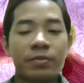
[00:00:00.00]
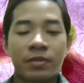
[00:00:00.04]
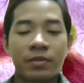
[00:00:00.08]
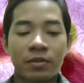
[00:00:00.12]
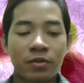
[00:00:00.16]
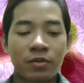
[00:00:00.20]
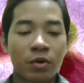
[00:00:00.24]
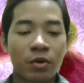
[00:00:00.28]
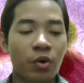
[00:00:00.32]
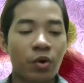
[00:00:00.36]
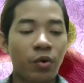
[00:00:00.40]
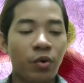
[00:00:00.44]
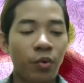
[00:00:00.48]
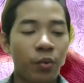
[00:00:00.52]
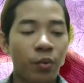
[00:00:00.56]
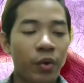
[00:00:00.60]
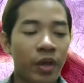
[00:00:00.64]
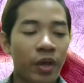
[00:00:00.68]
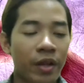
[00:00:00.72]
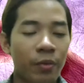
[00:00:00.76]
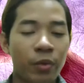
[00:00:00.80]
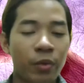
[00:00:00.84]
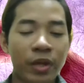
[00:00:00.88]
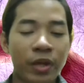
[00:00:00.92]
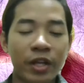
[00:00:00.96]
So
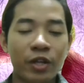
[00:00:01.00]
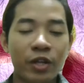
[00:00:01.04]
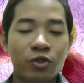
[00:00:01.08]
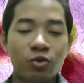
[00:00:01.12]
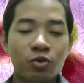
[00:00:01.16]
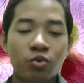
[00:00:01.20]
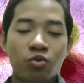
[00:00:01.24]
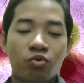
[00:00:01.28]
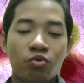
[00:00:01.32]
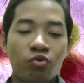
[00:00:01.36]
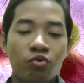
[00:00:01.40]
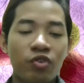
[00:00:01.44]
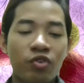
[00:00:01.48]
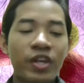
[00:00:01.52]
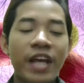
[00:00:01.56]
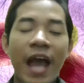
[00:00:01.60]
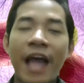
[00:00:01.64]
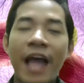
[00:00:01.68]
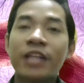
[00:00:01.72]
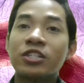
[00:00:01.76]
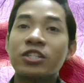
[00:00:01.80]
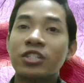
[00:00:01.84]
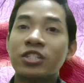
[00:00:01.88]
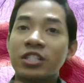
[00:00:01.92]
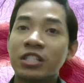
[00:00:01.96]
we need to
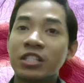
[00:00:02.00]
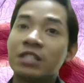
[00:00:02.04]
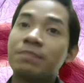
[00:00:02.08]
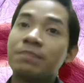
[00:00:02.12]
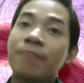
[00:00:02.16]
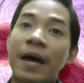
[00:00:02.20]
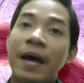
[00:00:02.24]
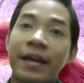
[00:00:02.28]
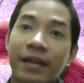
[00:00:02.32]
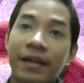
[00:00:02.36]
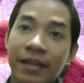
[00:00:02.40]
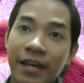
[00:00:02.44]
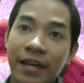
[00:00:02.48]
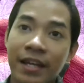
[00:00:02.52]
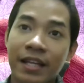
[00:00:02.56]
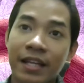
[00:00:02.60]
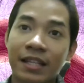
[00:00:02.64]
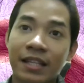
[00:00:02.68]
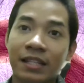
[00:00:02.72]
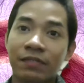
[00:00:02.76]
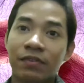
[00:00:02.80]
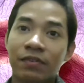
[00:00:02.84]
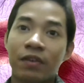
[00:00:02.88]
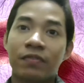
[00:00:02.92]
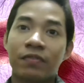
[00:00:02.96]
re-engineer back again in
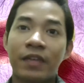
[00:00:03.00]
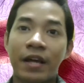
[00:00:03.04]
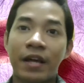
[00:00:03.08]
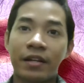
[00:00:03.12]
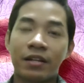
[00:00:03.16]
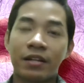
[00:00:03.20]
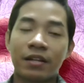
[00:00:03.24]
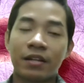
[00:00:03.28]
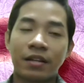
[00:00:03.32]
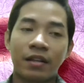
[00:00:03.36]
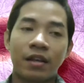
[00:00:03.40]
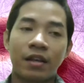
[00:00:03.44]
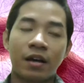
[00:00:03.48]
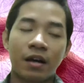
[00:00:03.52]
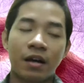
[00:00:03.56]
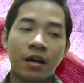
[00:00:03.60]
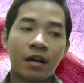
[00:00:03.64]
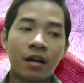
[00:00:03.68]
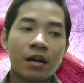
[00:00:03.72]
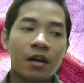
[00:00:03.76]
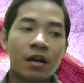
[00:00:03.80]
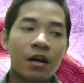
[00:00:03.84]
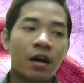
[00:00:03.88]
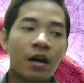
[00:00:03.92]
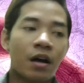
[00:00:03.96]
terms of that the
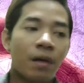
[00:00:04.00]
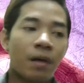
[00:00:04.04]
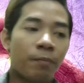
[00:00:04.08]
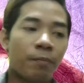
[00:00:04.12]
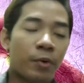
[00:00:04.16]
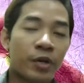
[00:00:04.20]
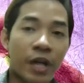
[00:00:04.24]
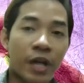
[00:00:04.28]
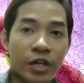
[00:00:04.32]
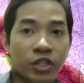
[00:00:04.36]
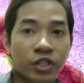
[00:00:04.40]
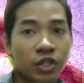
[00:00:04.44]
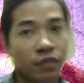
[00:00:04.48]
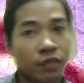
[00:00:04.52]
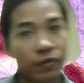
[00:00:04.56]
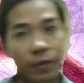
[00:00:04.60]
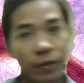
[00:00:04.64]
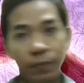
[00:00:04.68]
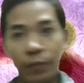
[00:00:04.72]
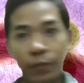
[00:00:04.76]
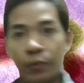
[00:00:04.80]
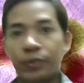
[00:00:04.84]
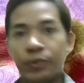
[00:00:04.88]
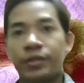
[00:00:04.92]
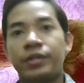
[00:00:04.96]
production of the
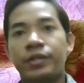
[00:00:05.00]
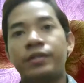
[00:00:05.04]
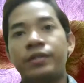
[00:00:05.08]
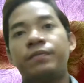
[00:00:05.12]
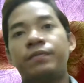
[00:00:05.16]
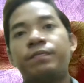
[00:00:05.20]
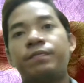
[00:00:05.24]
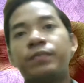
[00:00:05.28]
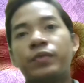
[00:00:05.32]
protein.